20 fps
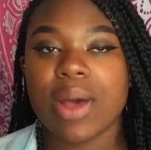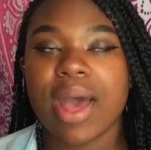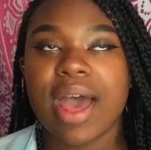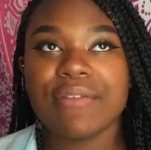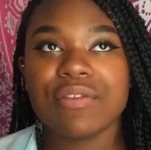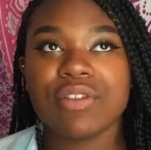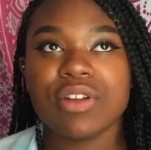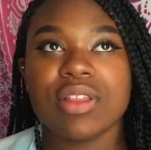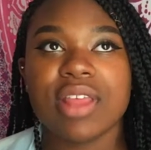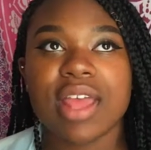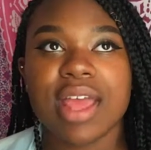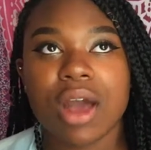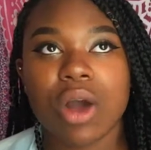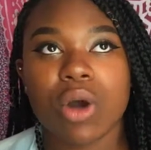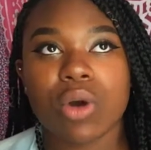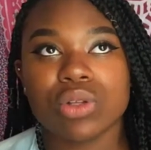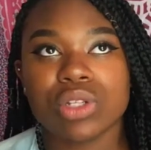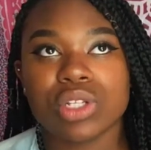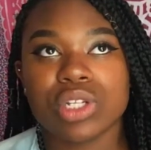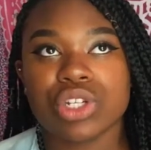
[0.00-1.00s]
So after that
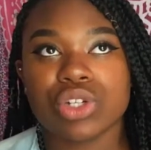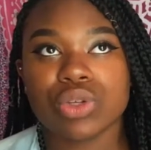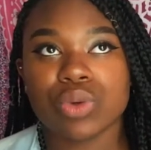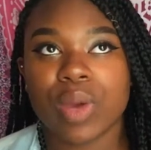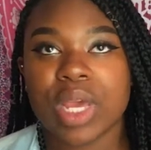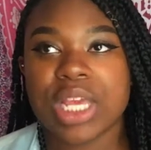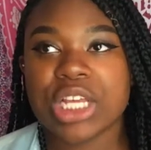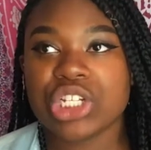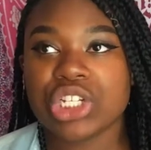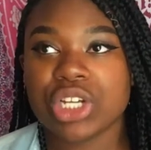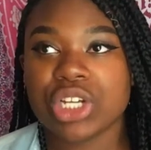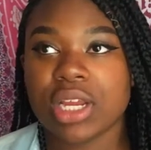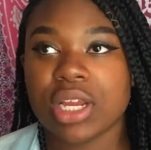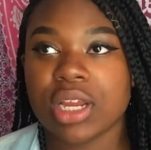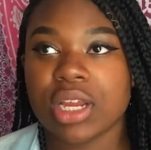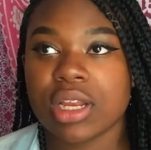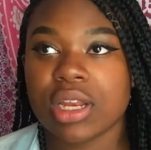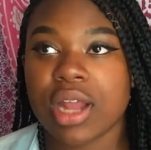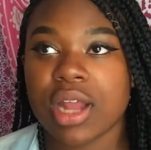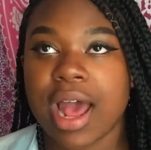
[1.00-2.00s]
whole
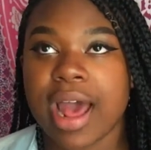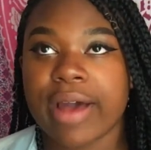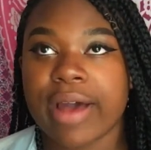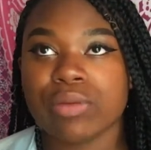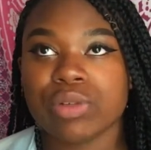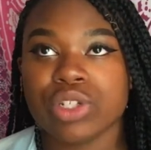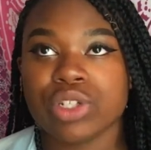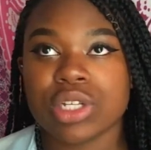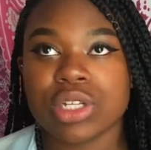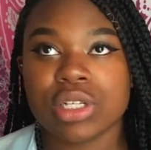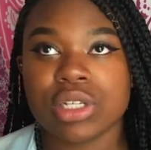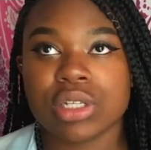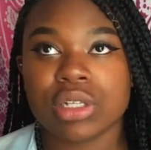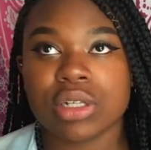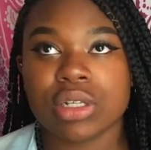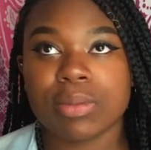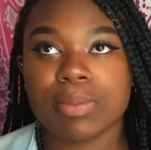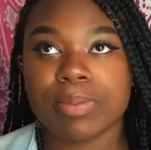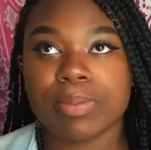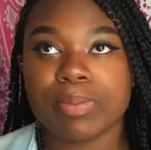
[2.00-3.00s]
situation, I was just
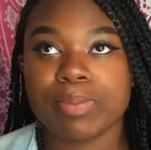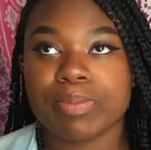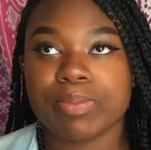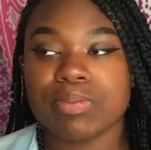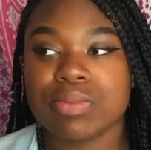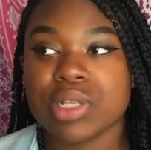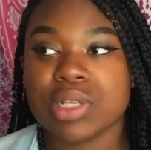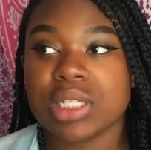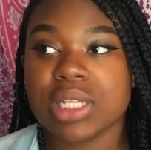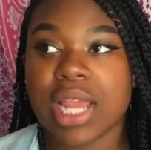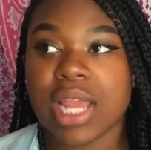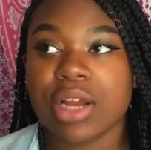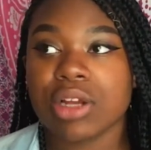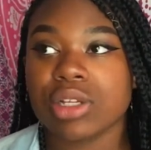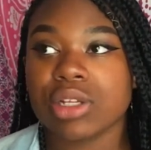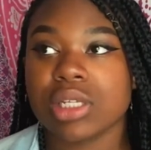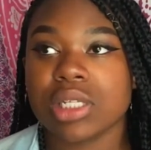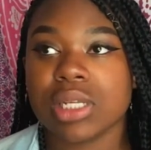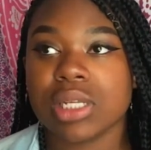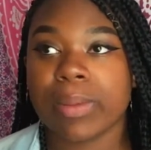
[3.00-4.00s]

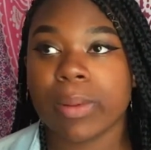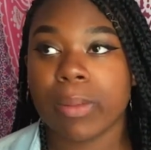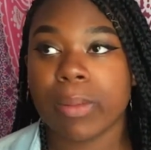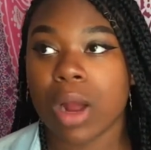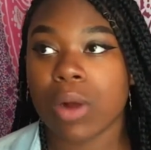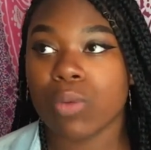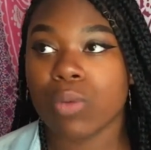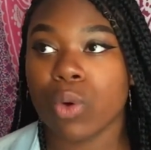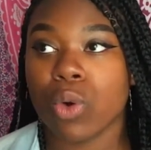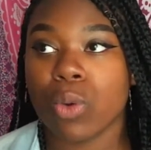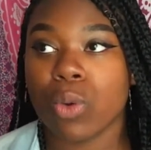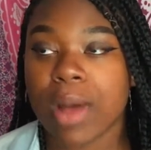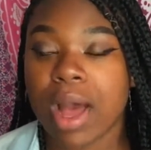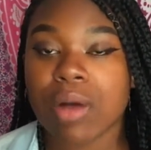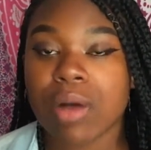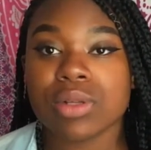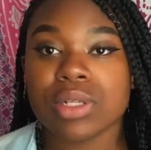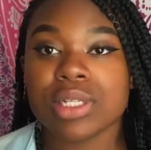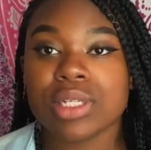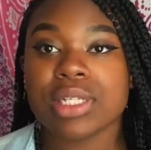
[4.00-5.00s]
scared to sleep in my room.
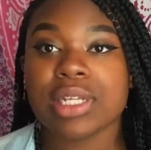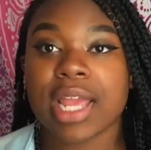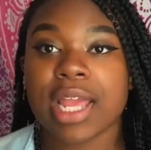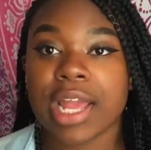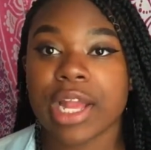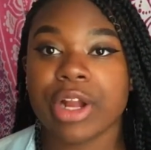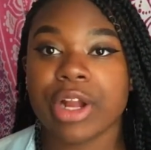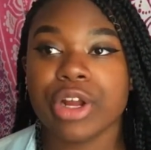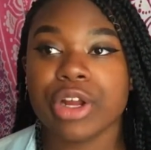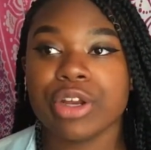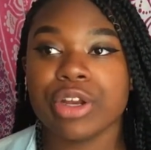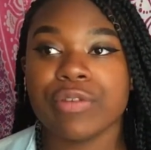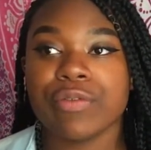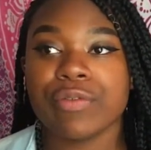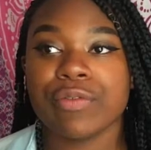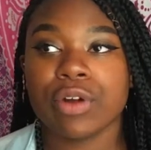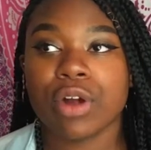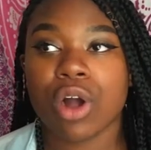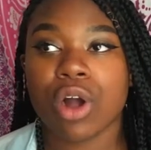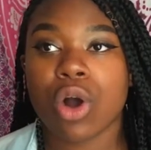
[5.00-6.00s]
I was scared
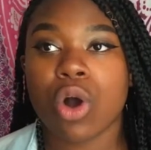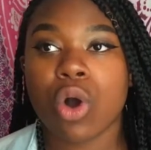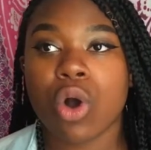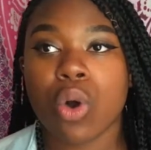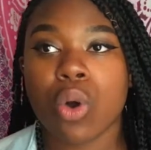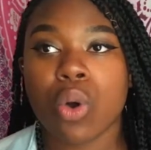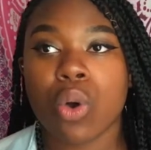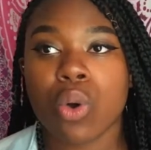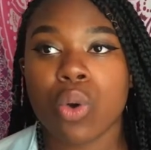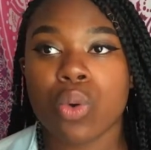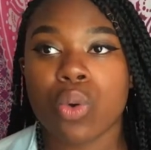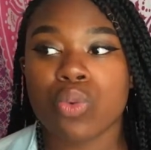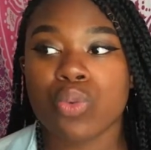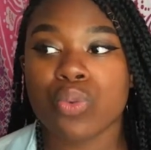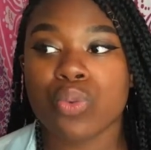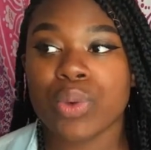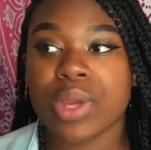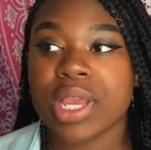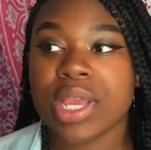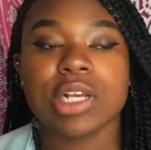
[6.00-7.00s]
for a whole
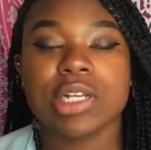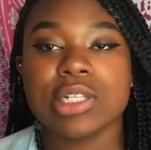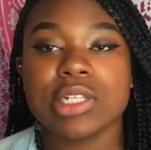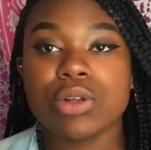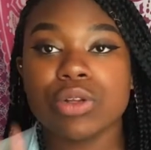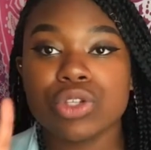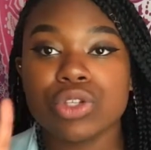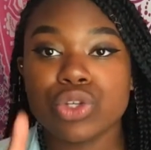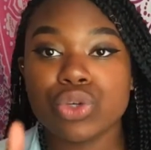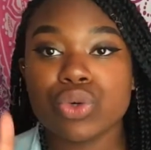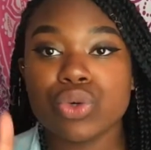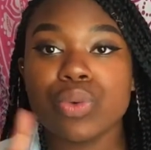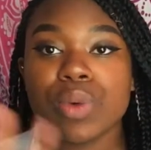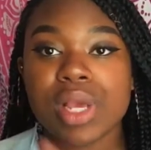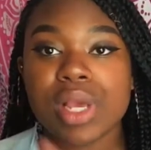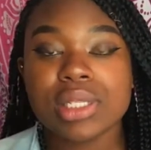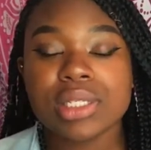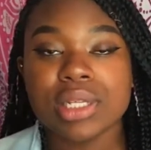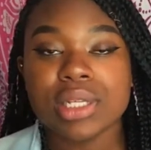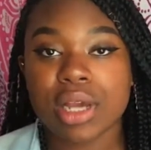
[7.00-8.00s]
week. So 2
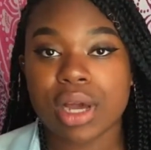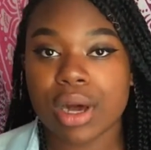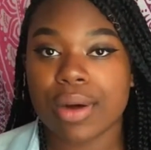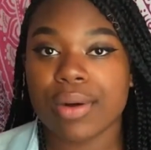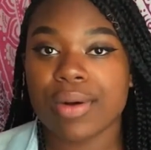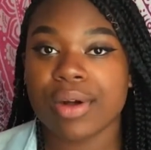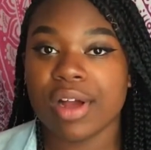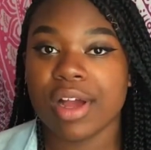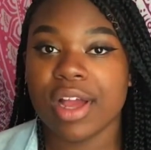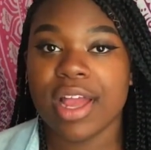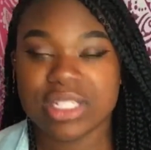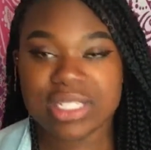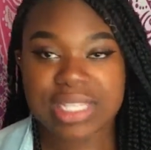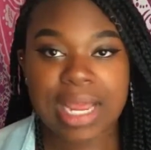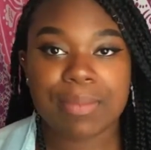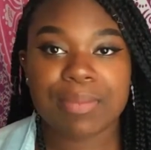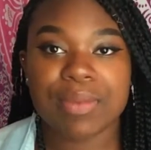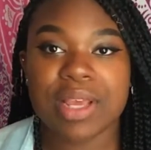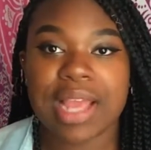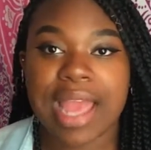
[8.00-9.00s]
weeks ago, the
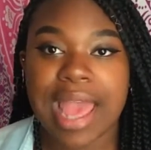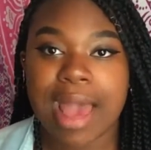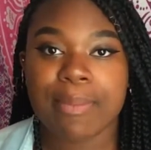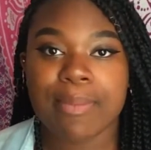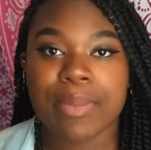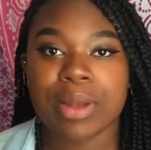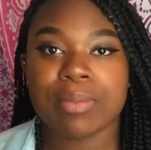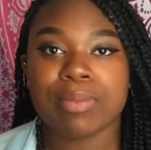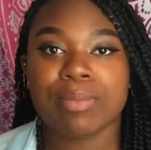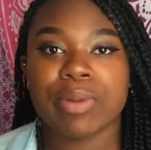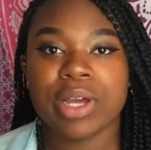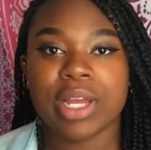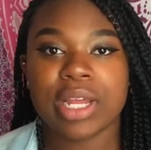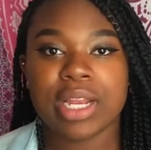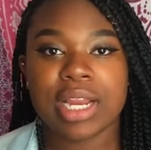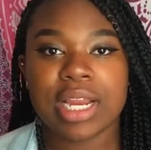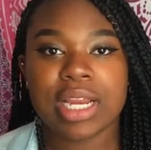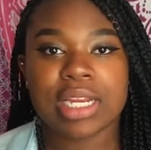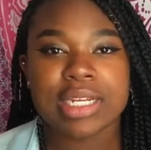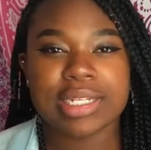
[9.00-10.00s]
same thing happened,
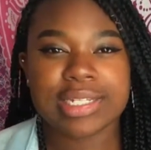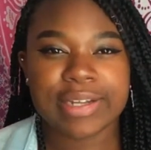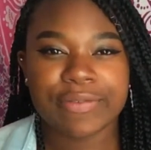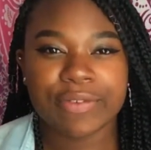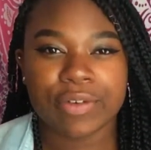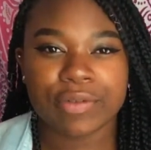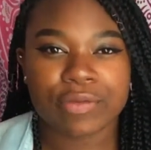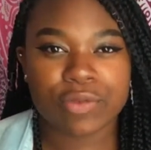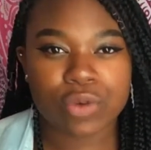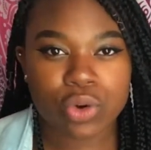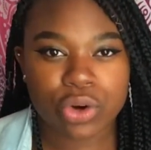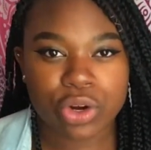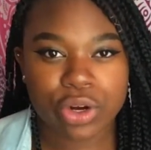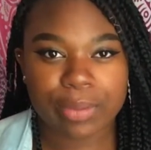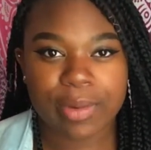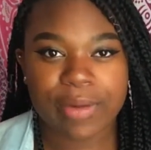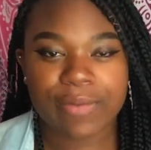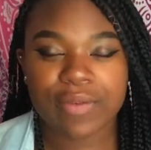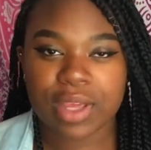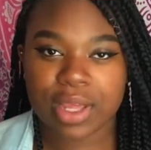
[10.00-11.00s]
but in a different
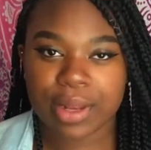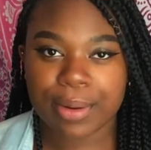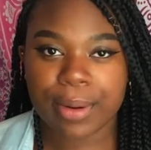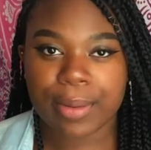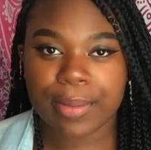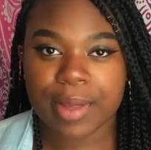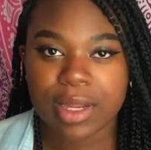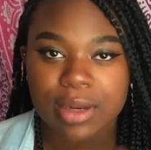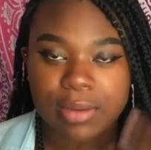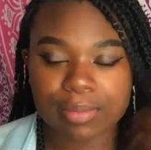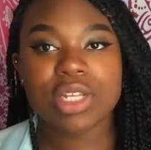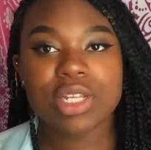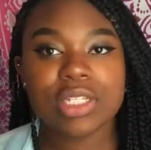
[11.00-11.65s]
form, if you get what I mean.